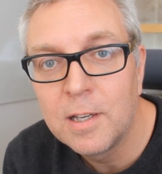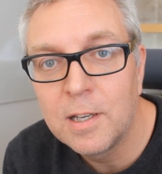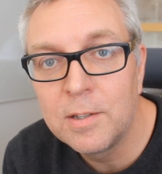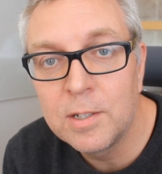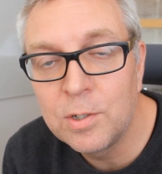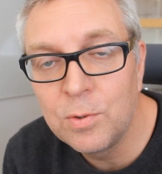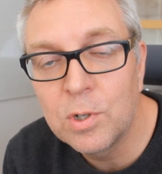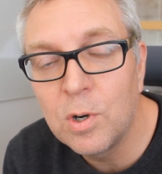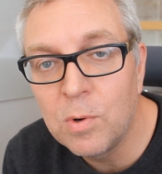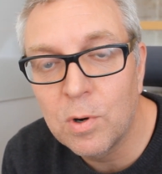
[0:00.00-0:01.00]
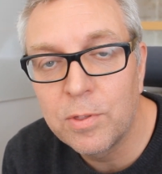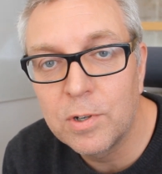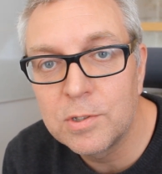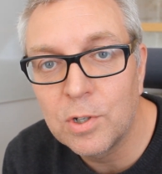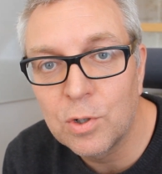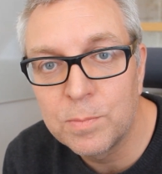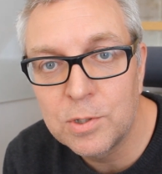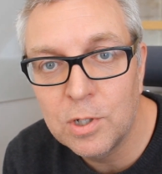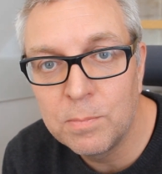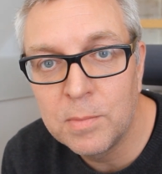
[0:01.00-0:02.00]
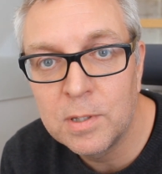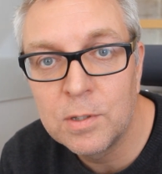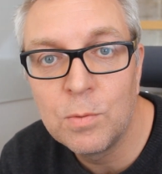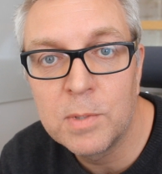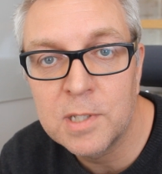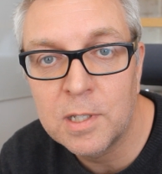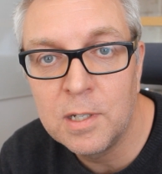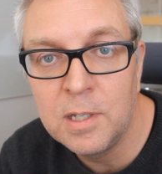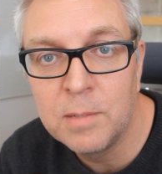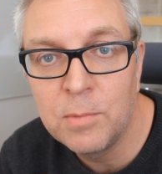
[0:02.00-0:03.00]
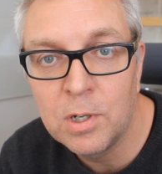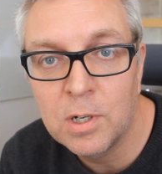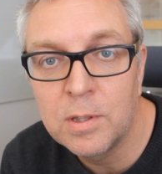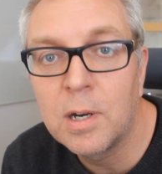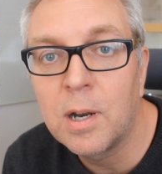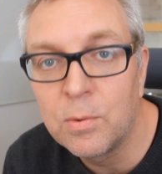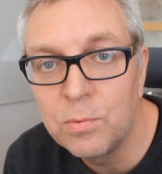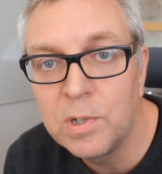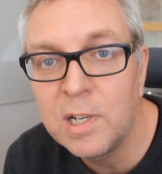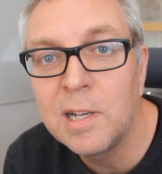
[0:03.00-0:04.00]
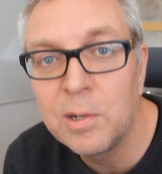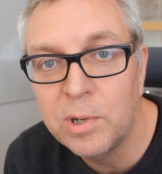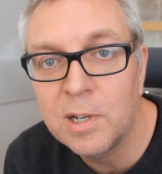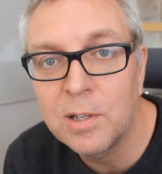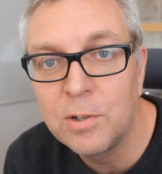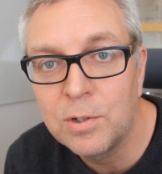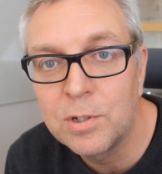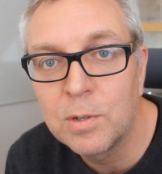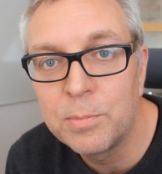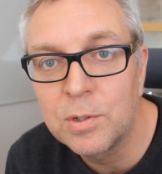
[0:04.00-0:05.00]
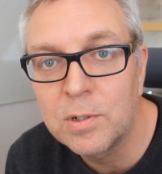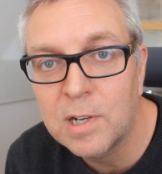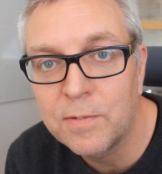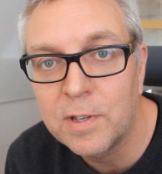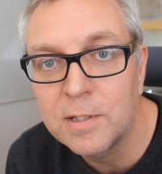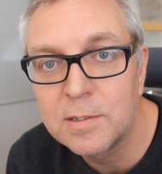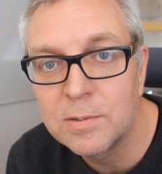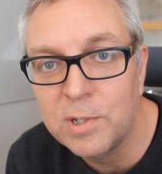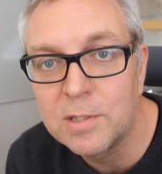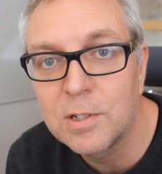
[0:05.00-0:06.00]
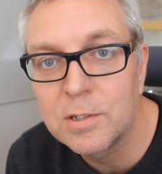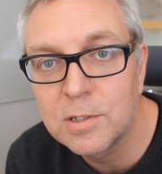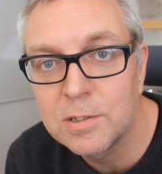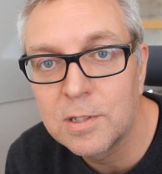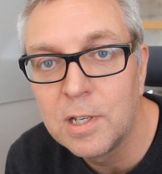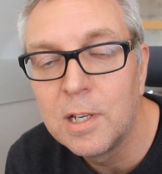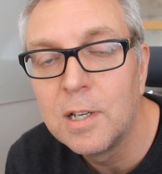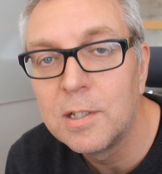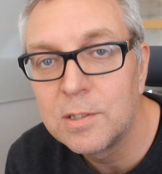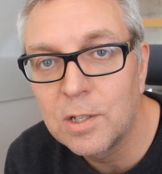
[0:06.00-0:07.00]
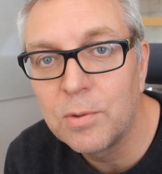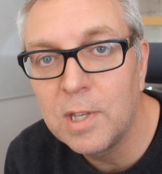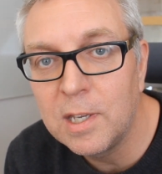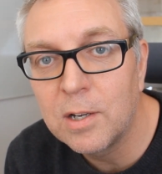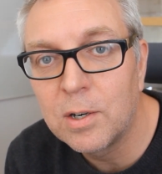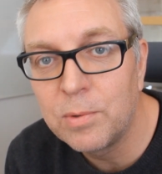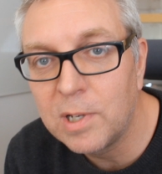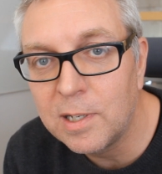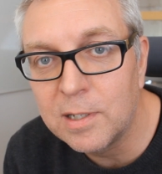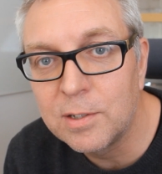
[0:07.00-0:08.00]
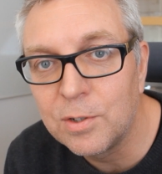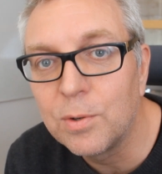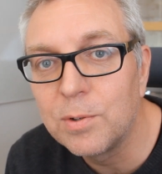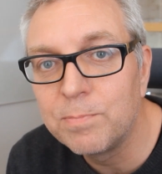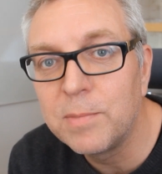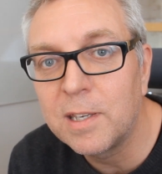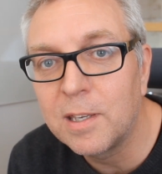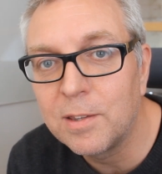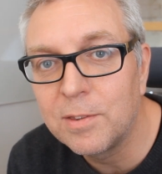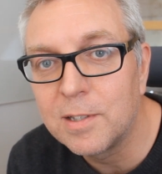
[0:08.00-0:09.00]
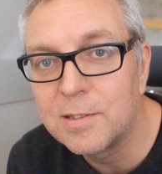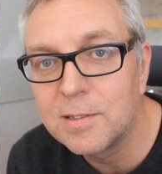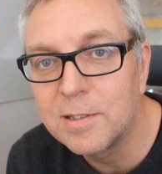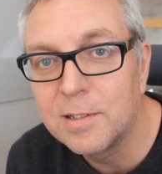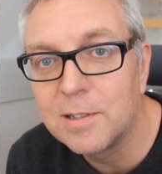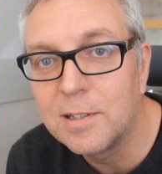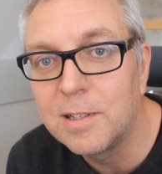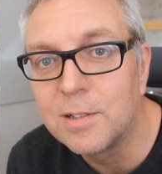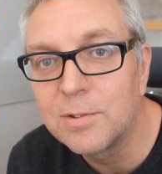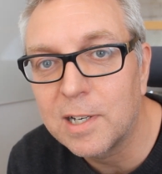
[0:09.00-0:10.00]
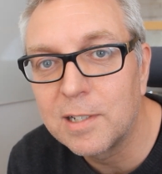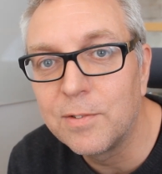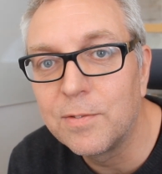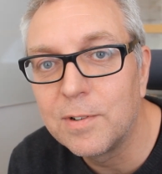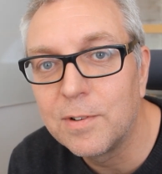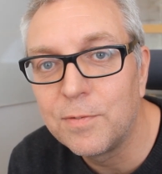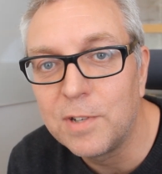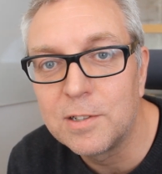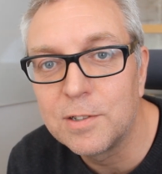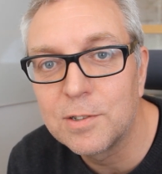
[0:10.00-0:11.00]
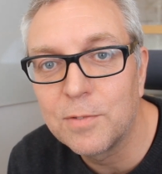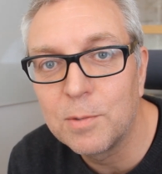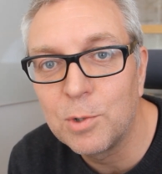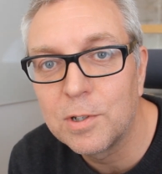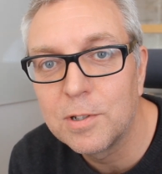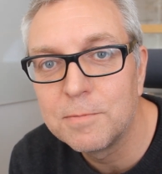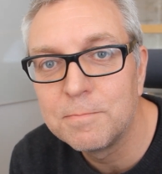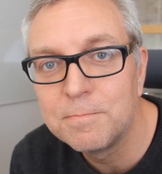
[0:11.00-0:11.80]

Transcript: And the two co-authors, Jakob Ström and Thomas Akenine Müller, they are really, really good computer graphics researchers. So they are really into making this interactive features of the book.